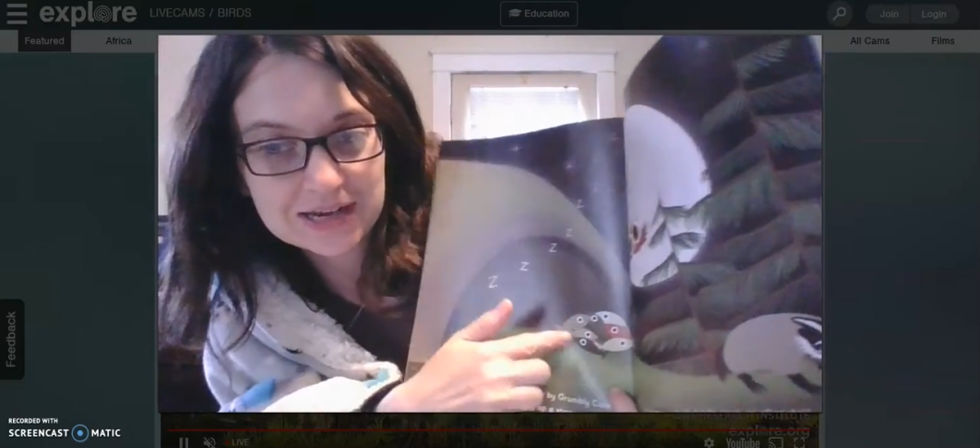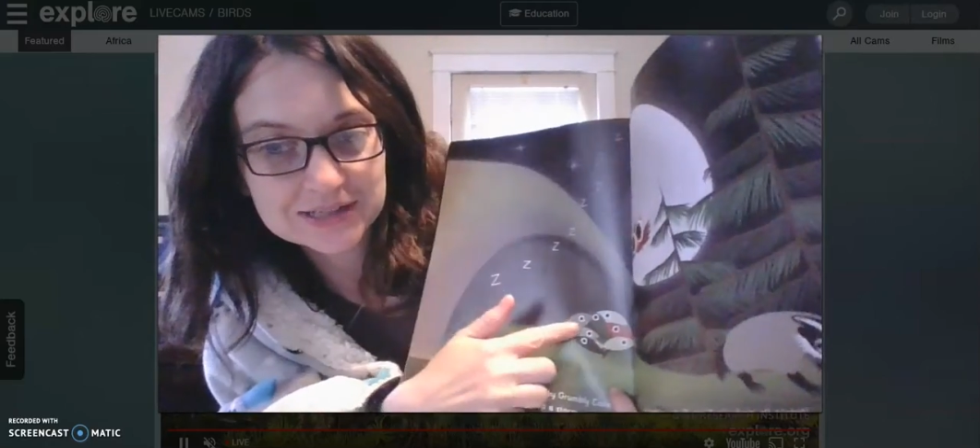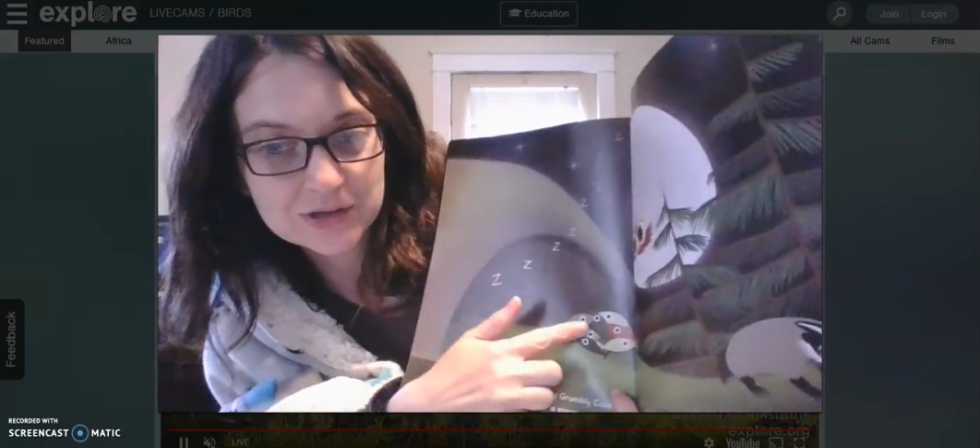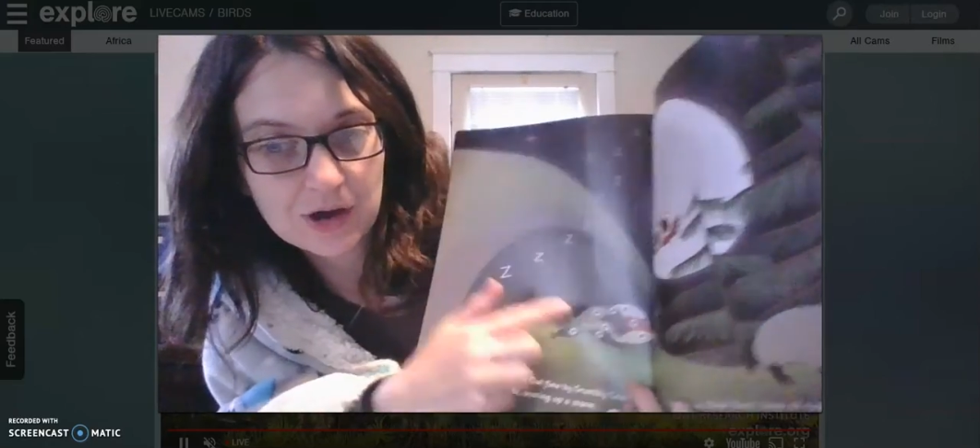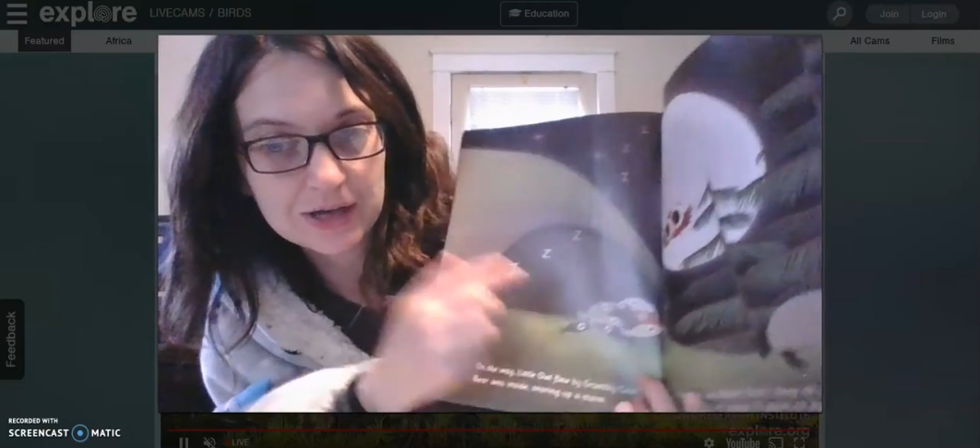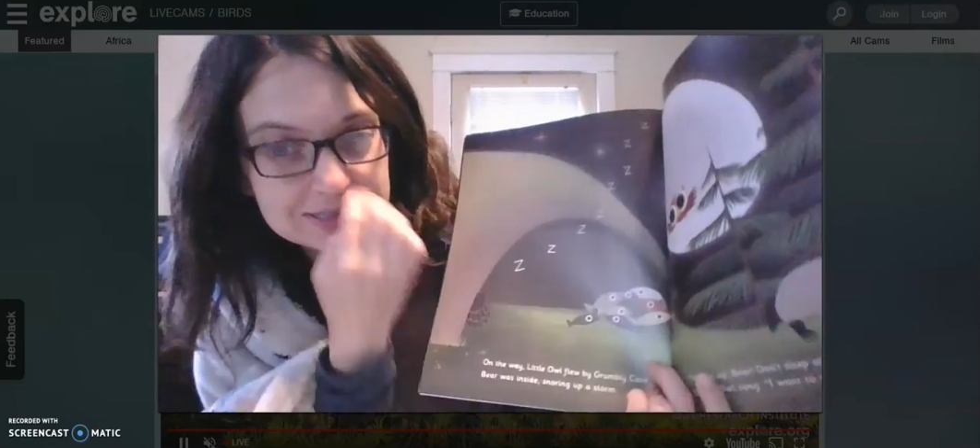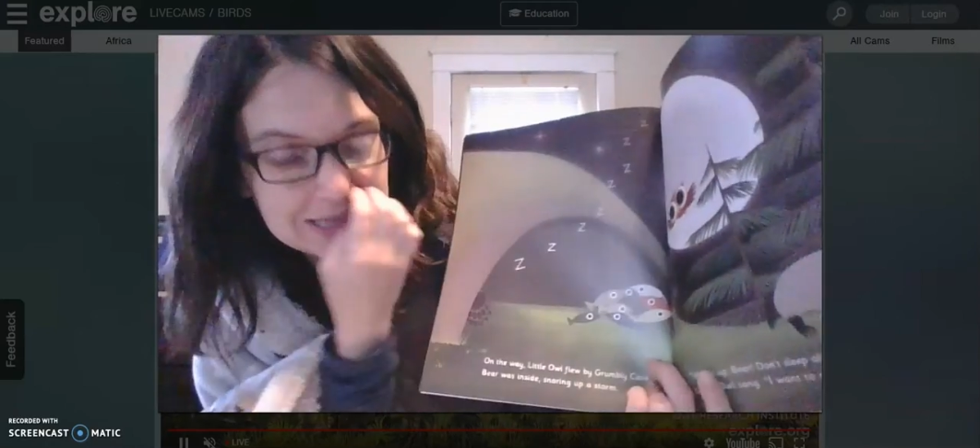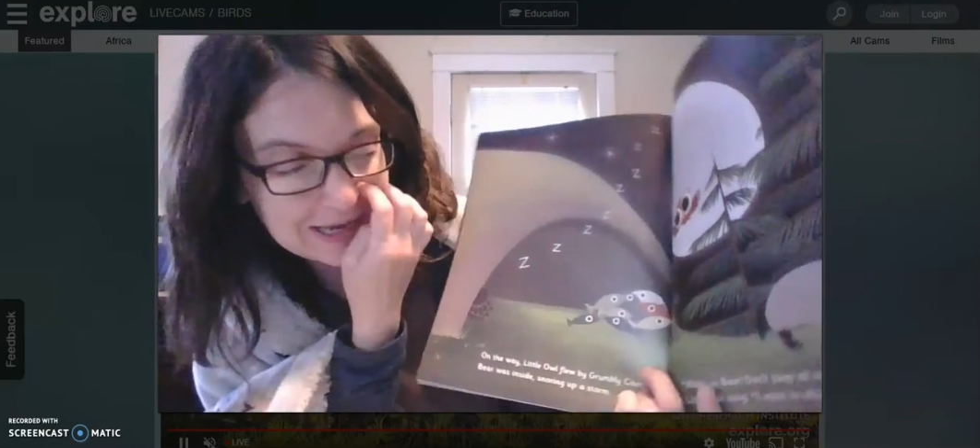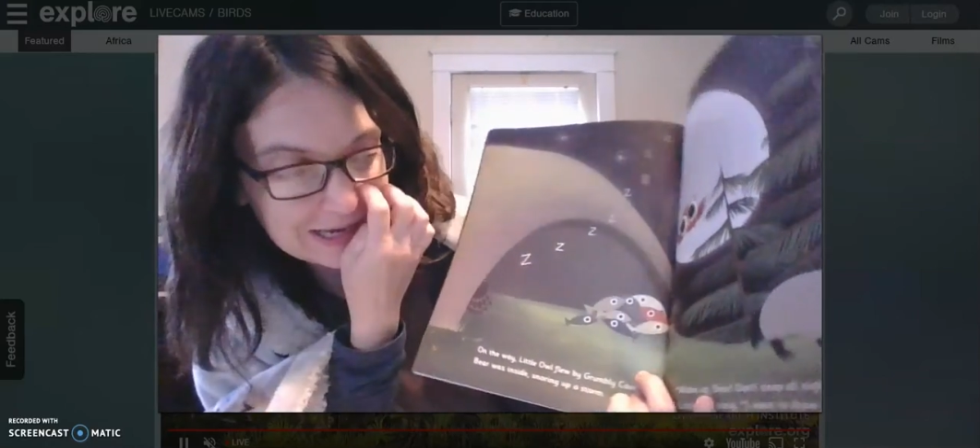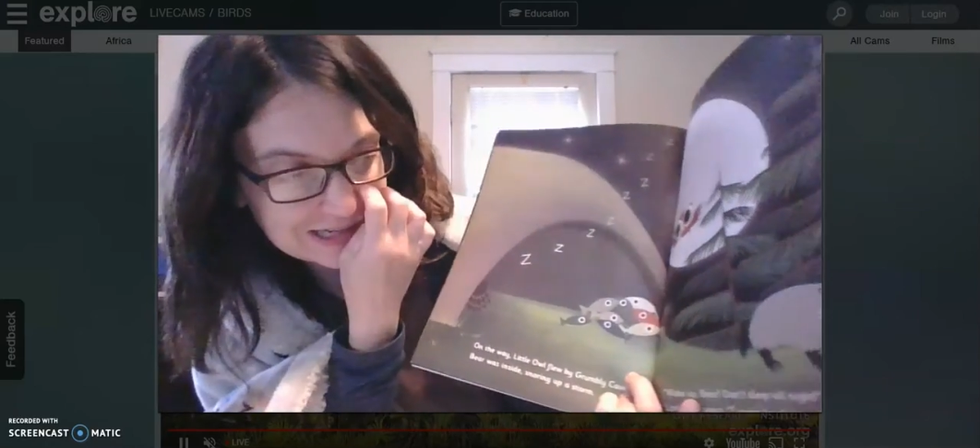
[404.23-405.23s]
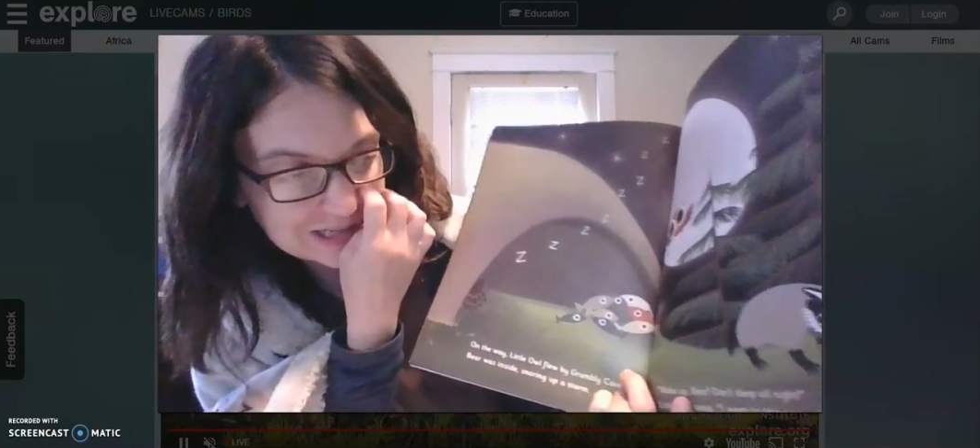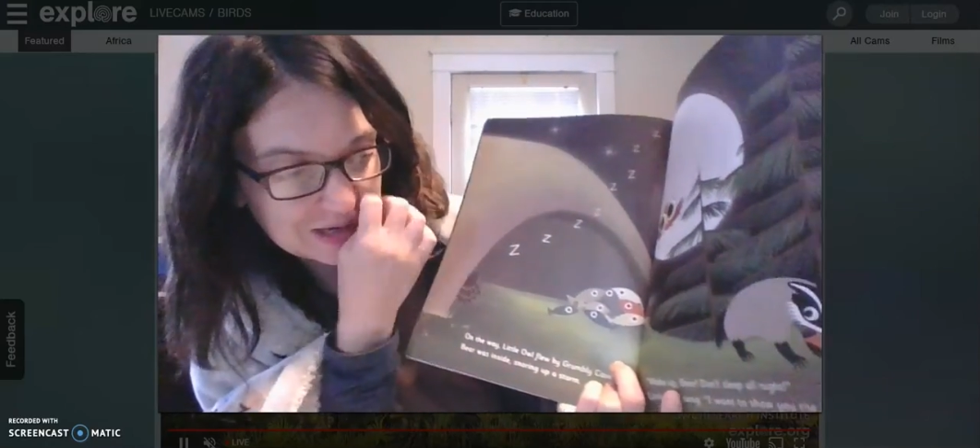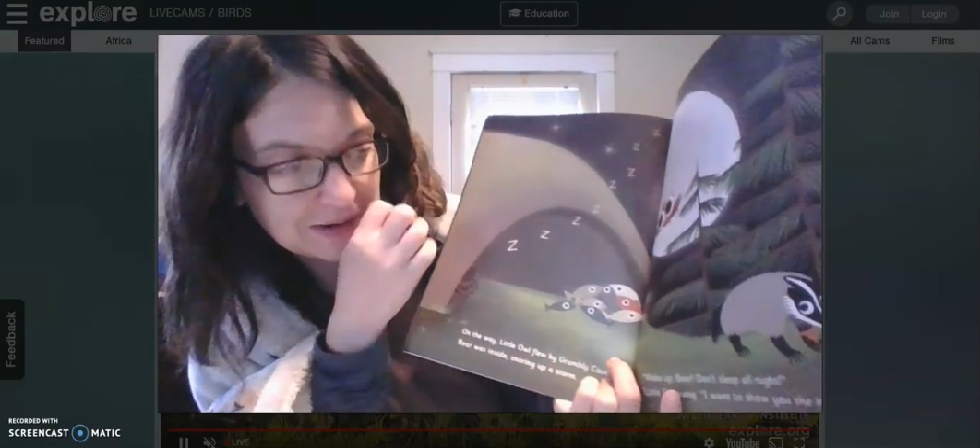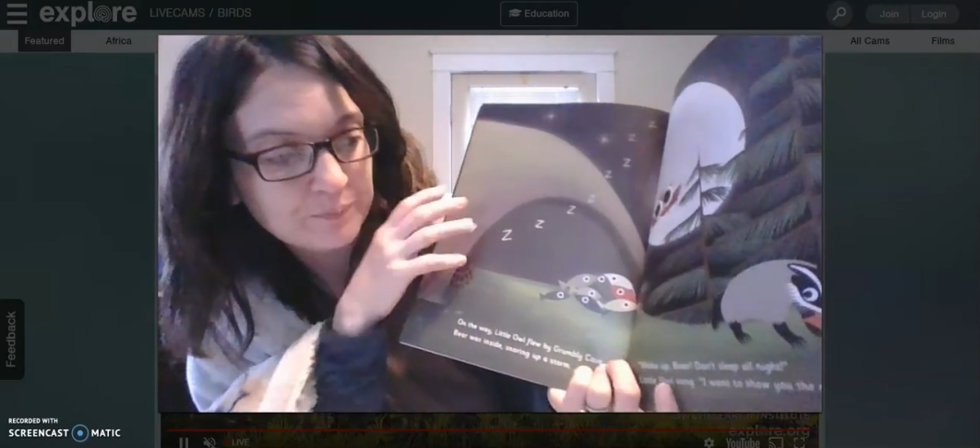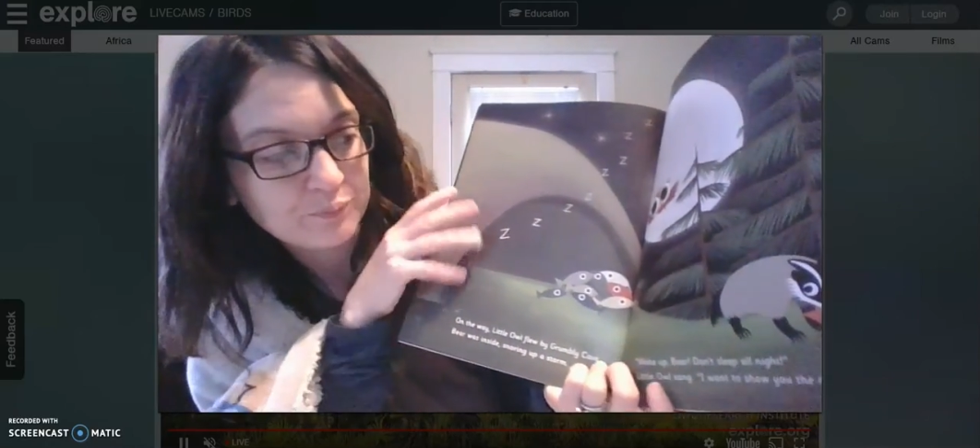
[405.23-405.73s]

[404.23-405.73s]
he's caught to eat.